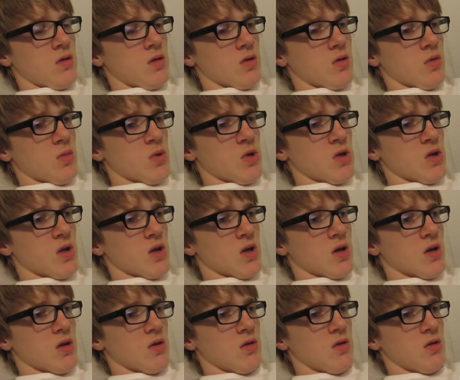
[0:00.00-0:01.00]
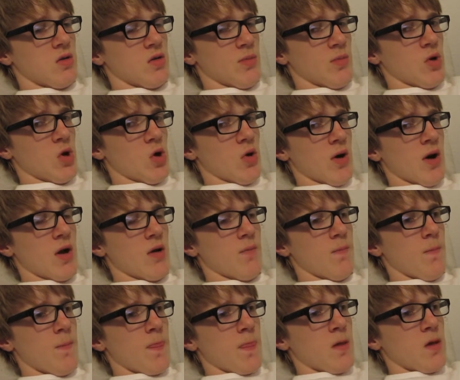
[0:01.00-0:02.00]
it'll be uh, it'll be all right.
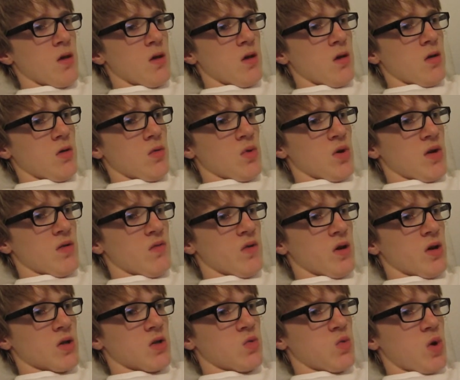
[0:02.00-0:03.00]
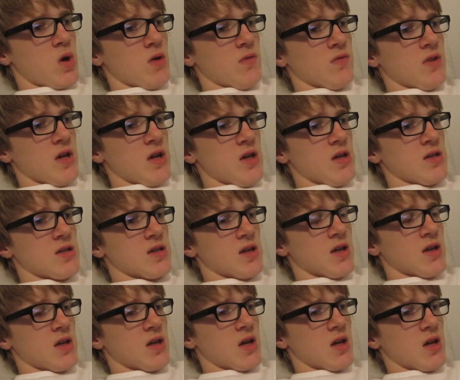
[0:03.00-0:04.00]
We have uh, 12 days.
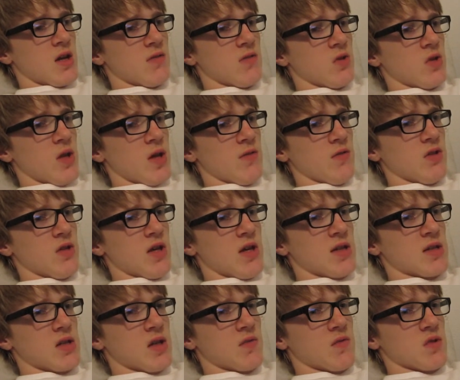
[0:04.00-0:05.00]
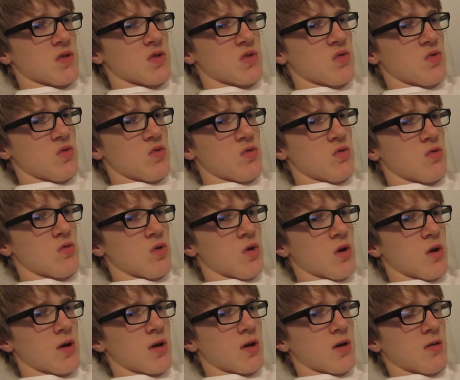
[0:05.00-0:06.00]
I think I have 11 days left of school
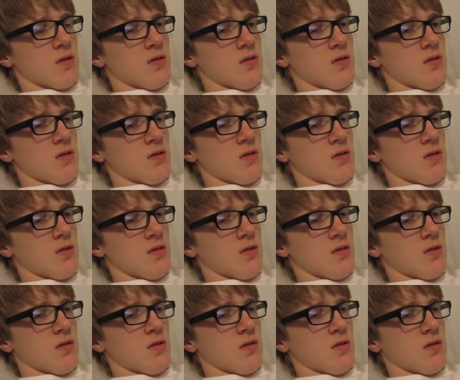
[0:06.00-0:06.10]
work.